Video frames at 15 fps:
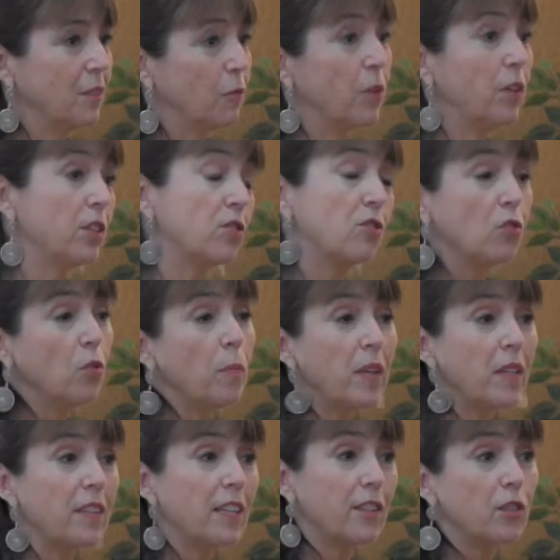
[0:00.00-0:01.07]
We're
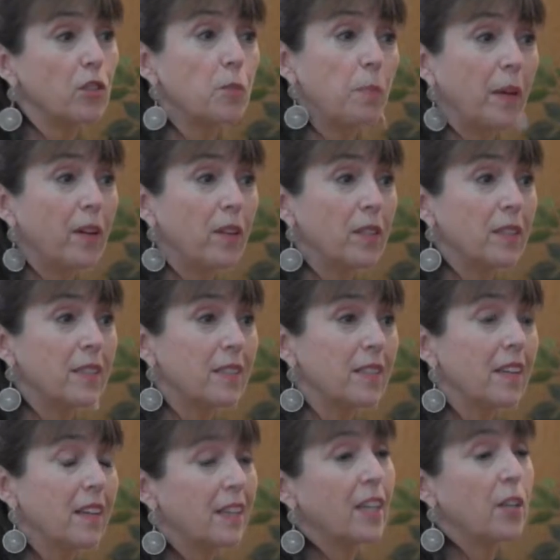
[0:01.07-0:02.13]
assuming that those parents
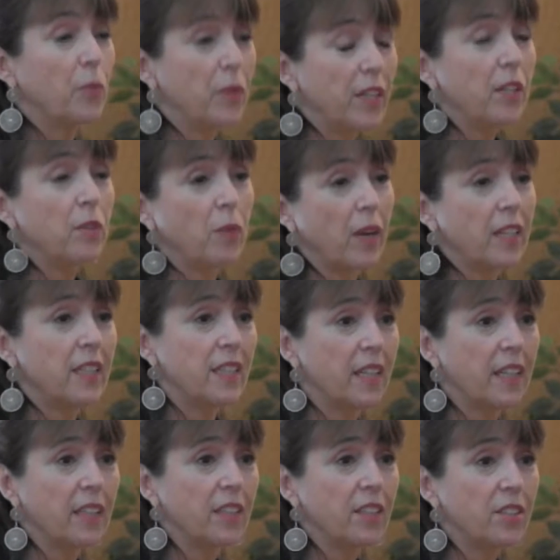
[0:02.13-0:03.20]
can read and write
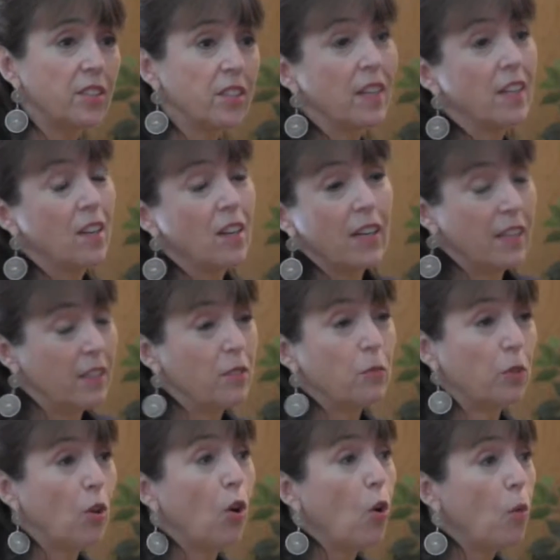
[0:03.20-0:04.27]
in English, and
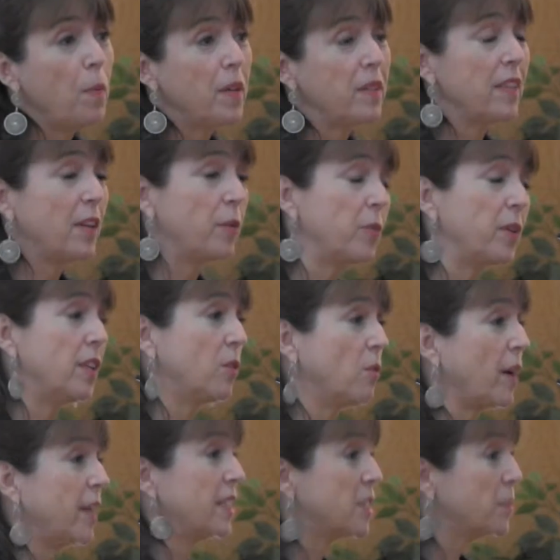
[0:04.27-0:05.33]
we're hoping they read and
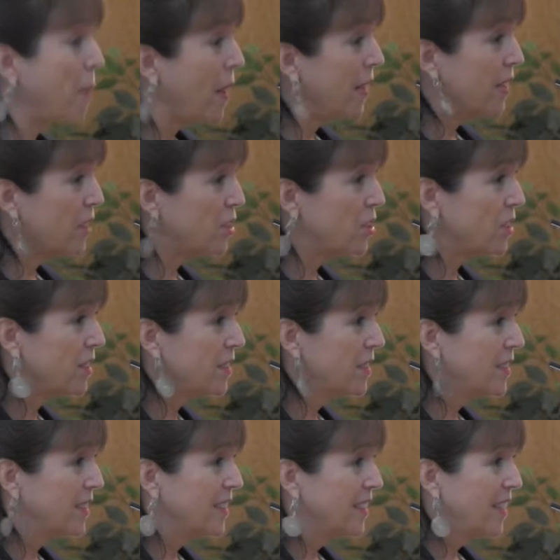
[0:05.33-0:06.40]
write in Spanish.
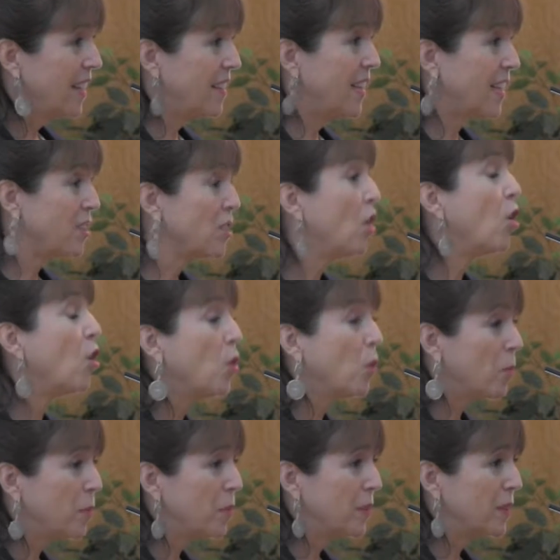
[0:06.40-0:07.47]
And that's a
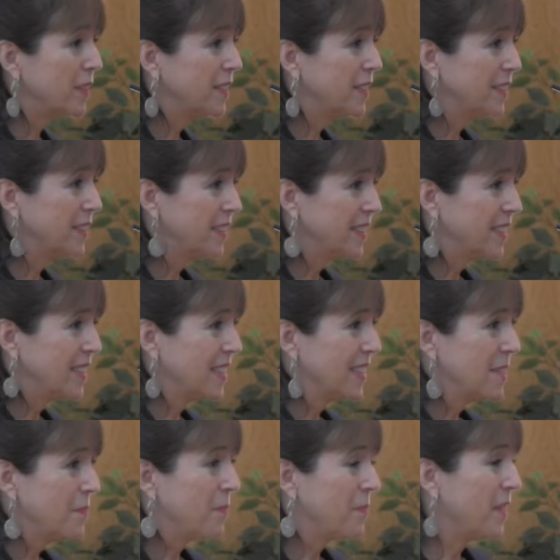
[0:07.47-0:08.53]
hope.
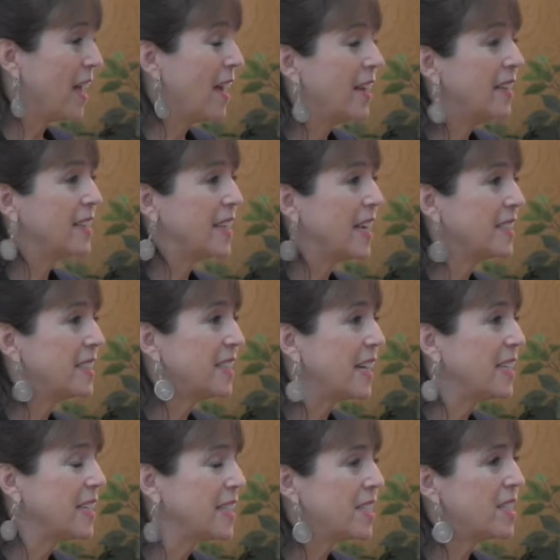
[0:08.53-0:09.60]
And that's
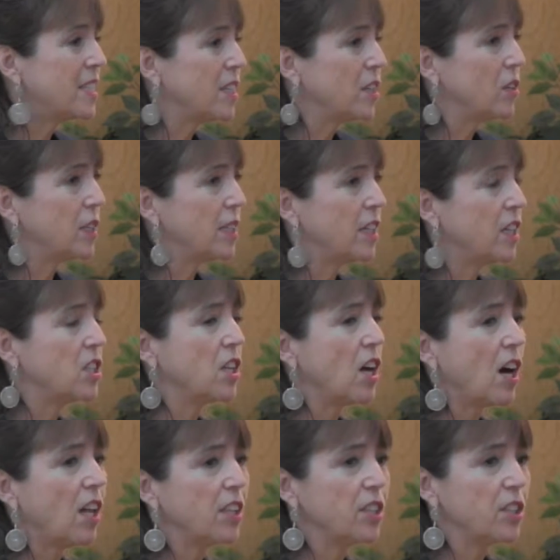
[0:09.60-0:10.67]
not necessarily a
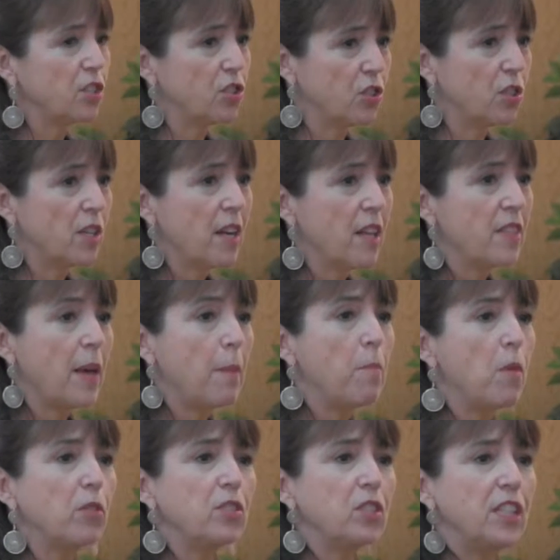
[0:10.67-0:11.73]
knowledge that
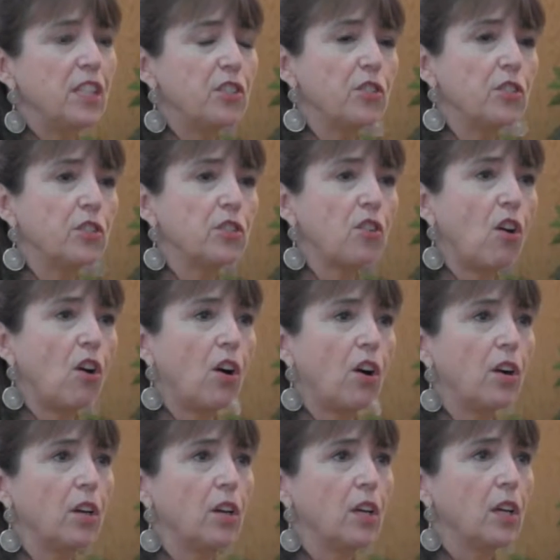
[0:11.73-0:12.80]
most teachers
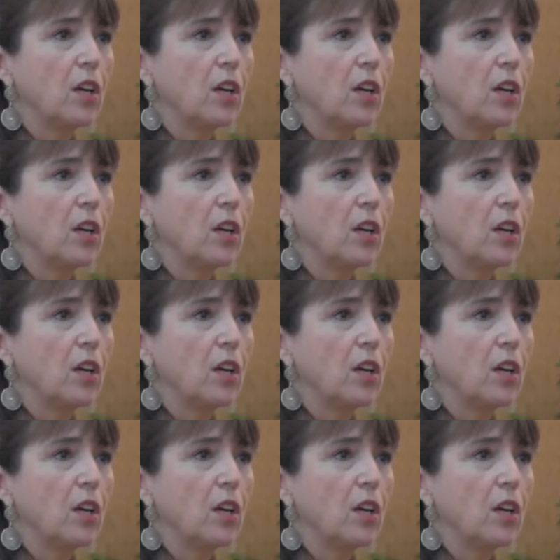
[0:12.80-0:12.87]
are